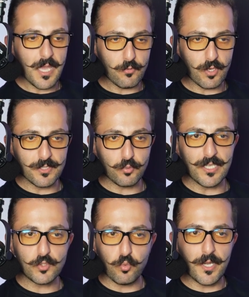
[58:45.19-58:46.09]
Anywhere
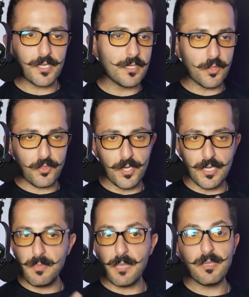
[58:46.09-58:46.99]
between 20 to
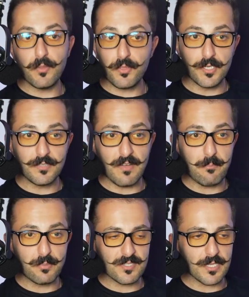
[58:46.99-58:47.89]
30, maybe even
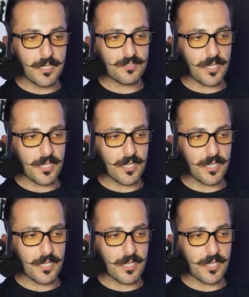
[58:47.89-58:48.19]
35%.